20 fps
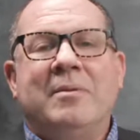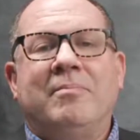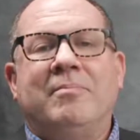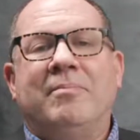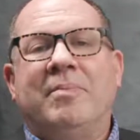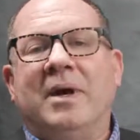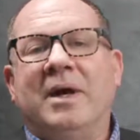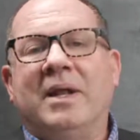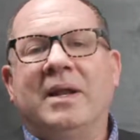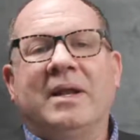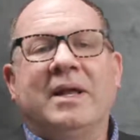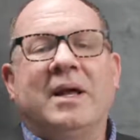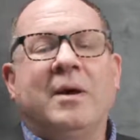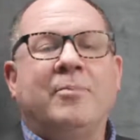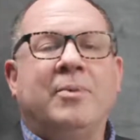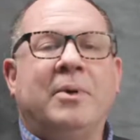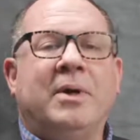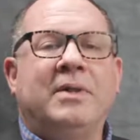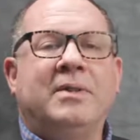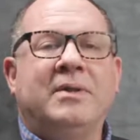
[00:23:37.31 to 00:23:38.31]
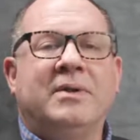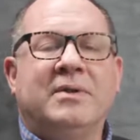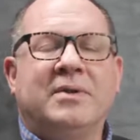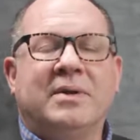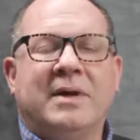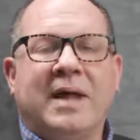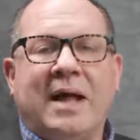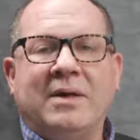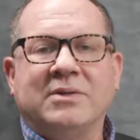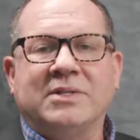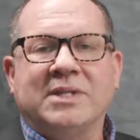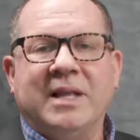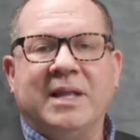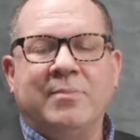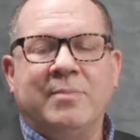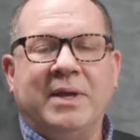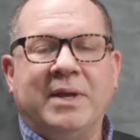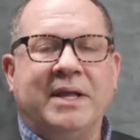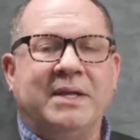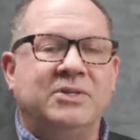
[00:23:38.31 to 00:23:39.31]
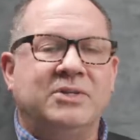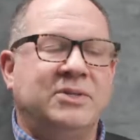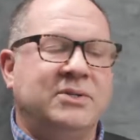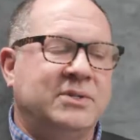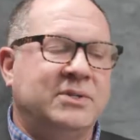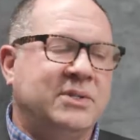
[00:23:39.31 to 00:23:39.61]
But a couple other housekeeping issues.